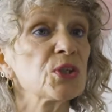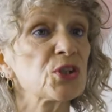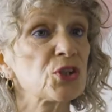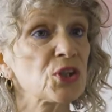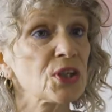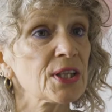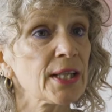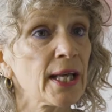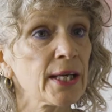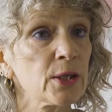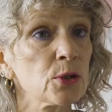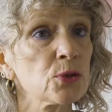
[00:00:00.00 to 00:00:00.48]

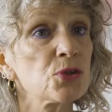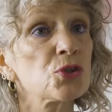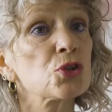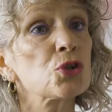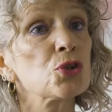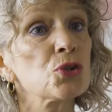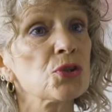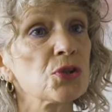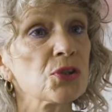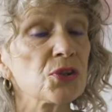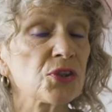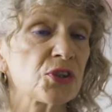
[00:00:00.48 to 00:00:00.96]
which allow
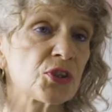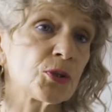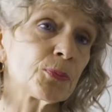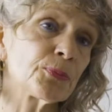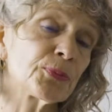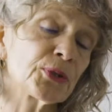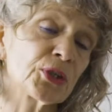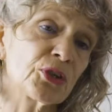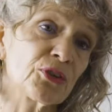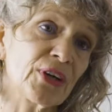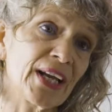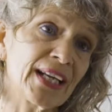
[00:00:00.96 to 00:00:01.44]
students to
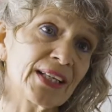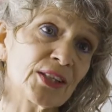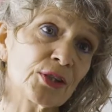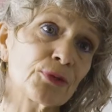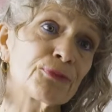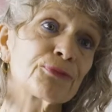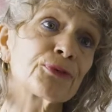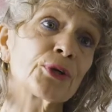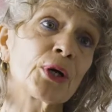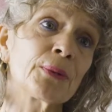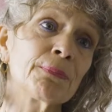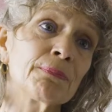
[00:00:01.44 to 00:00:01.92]

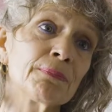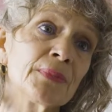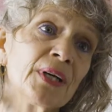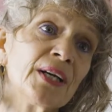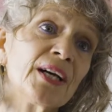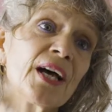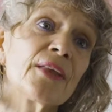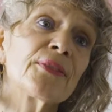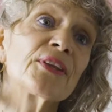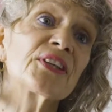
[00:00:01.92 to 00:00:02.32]
progress from